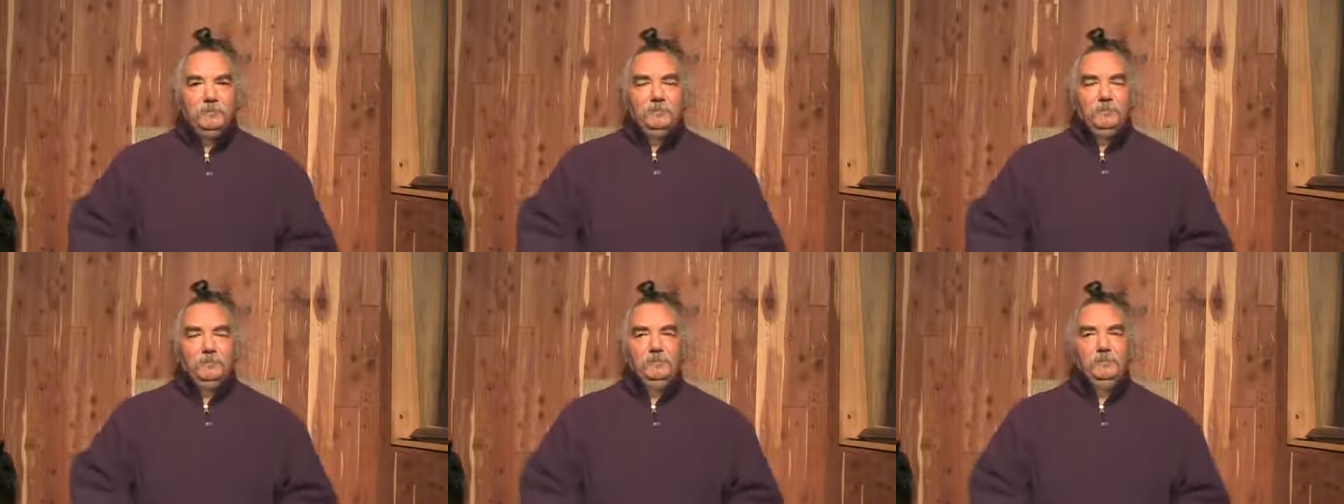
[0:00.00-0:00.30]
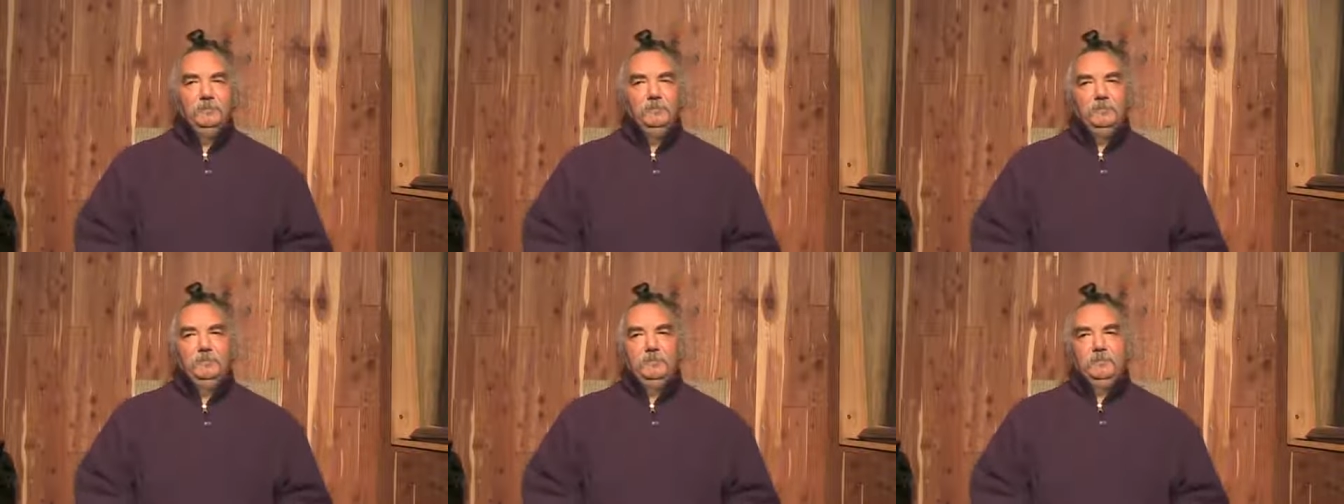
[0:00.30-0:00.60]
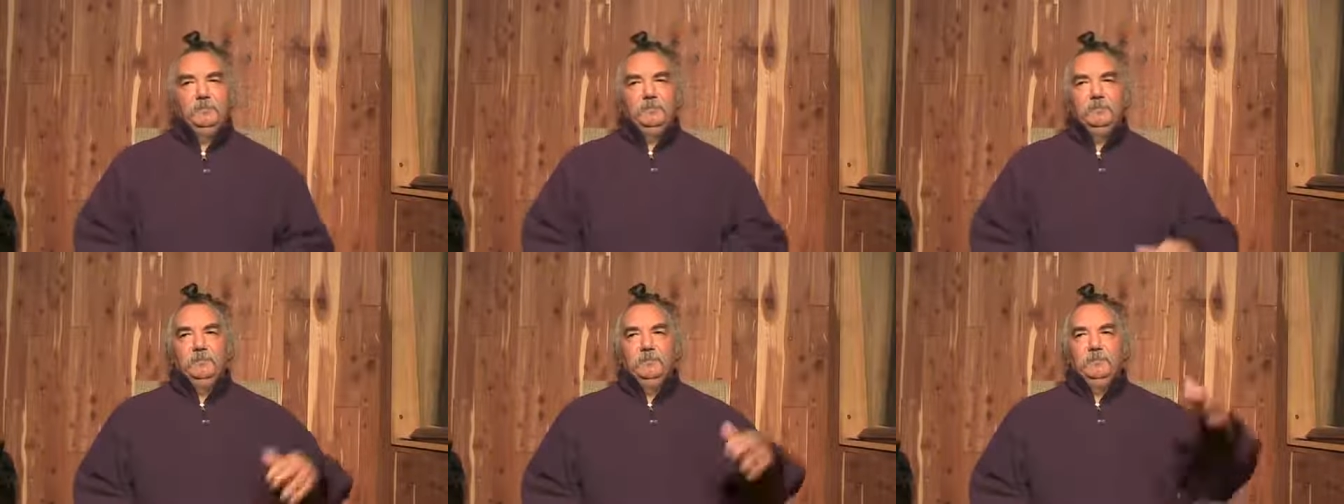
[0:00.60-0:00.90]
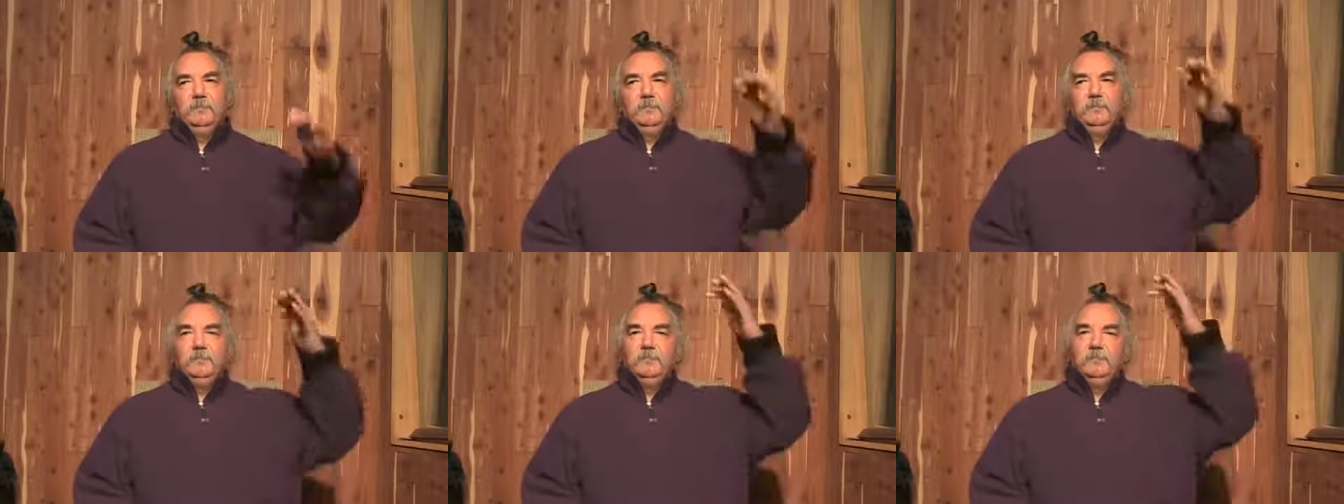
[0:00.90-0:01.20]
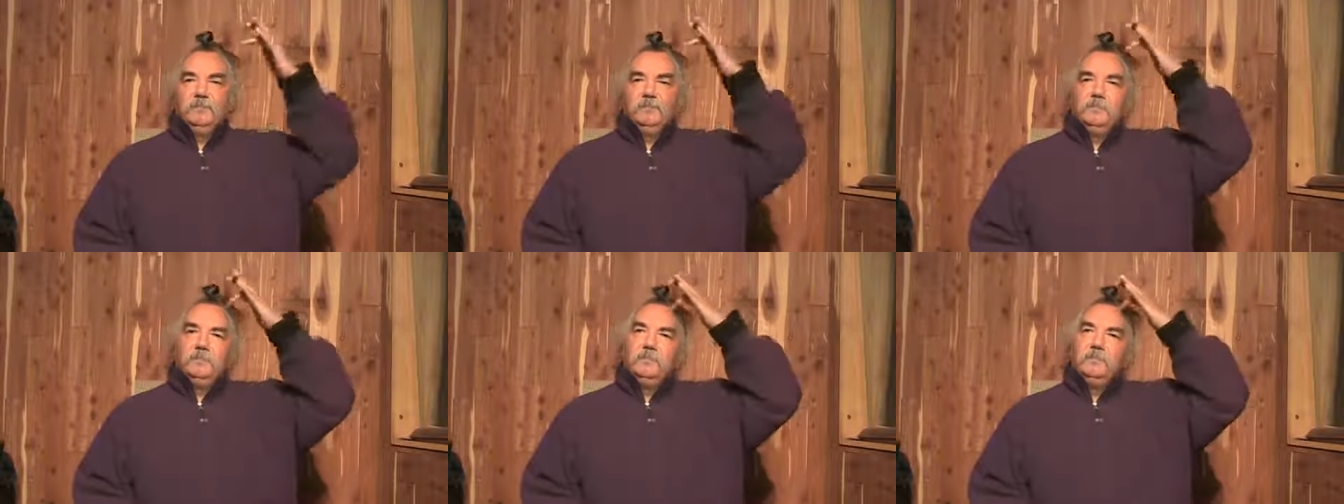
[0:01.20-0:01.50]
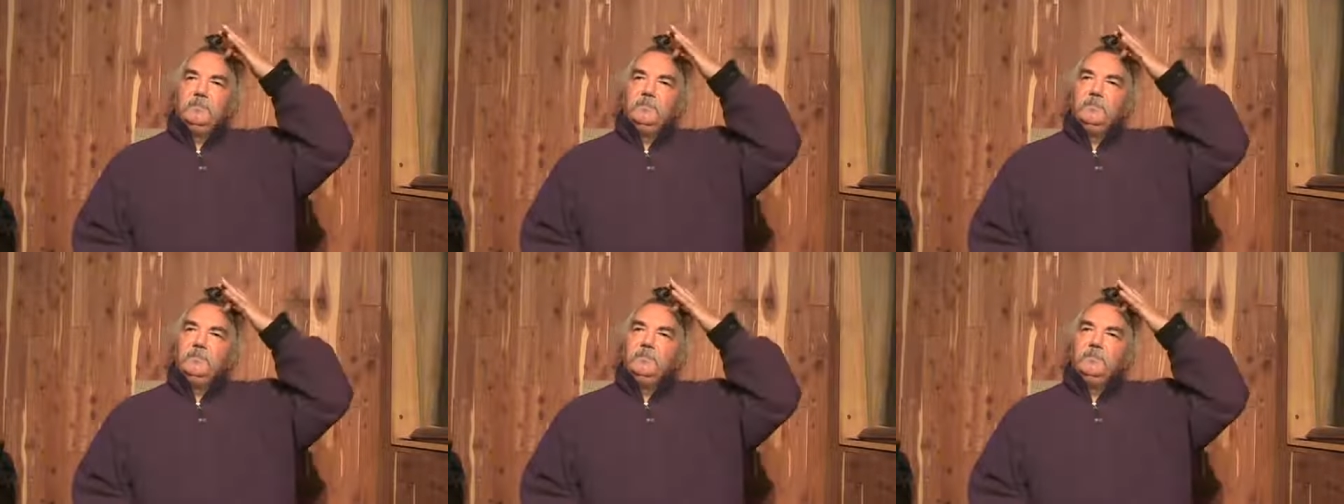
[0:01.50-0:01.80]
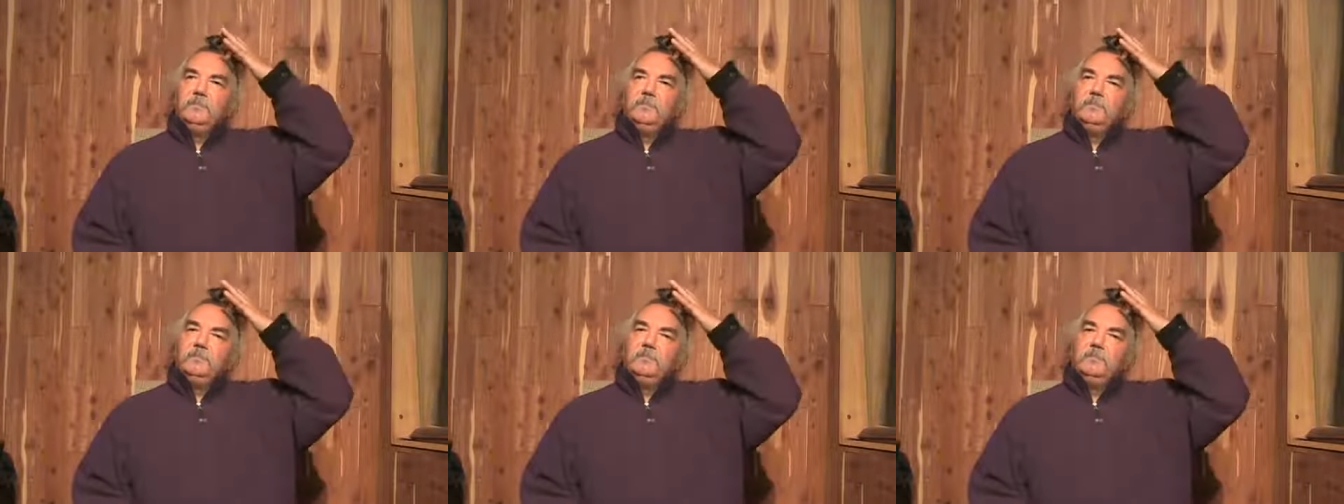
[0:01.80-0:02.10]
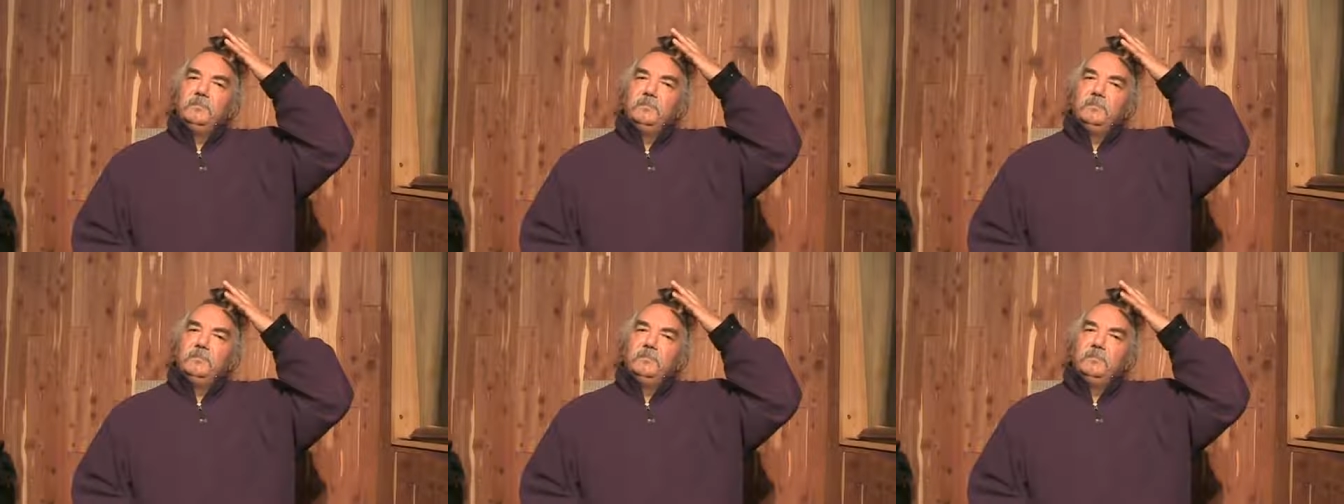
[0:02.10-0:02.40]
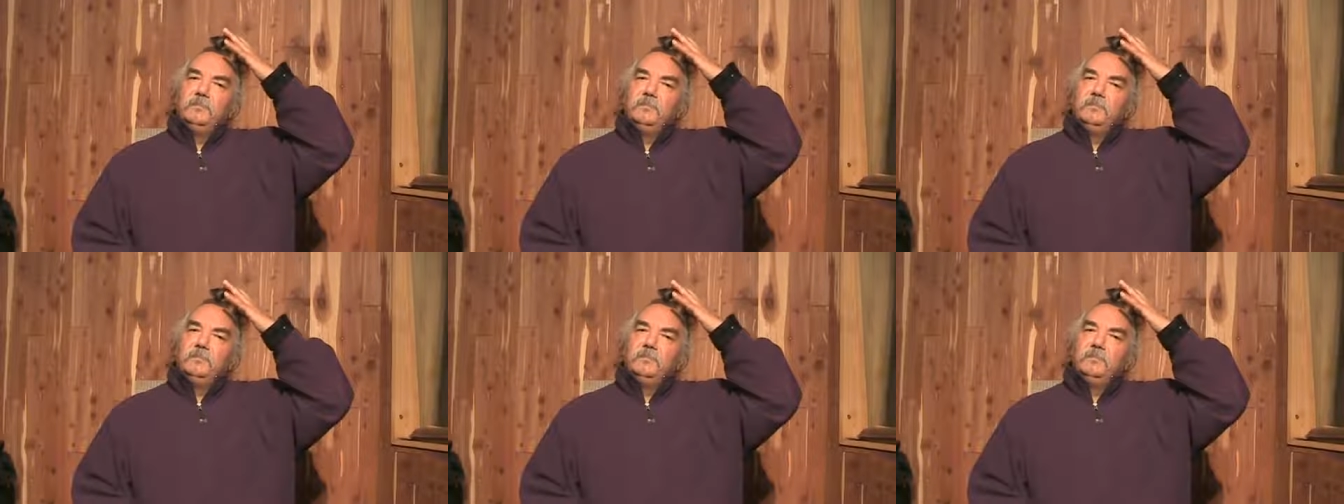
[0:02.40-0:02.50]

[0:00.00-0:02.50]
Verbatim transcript: So we, we make an assumption